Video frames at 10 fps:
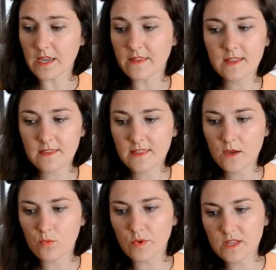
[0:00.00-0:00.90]
in that
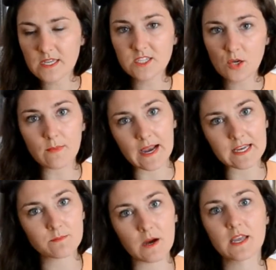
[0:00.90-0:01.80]
they really don't
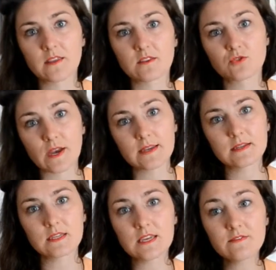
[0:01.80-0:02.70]
mind bucking the
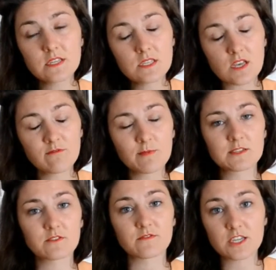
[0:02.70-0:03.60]
trend. Even a
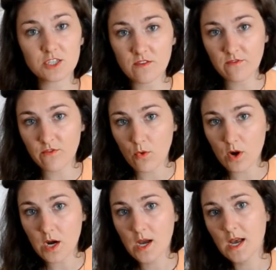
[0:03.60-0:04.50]
self-preservation
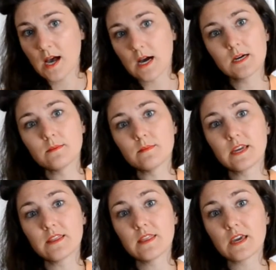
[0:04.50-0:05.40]
4
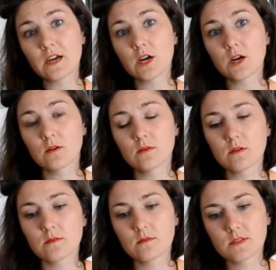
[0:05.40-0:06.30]
in their
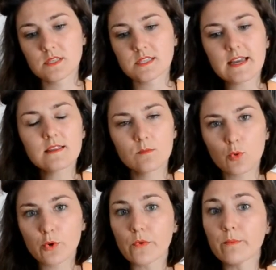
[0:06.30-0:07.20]
slightly
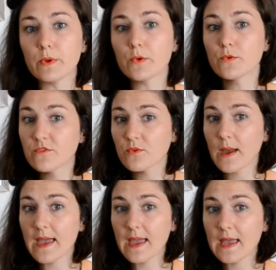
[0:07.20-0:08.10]
more removed
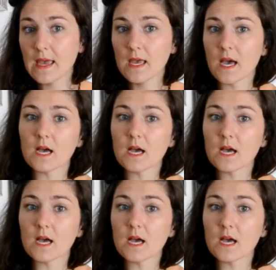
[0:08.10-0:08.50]
way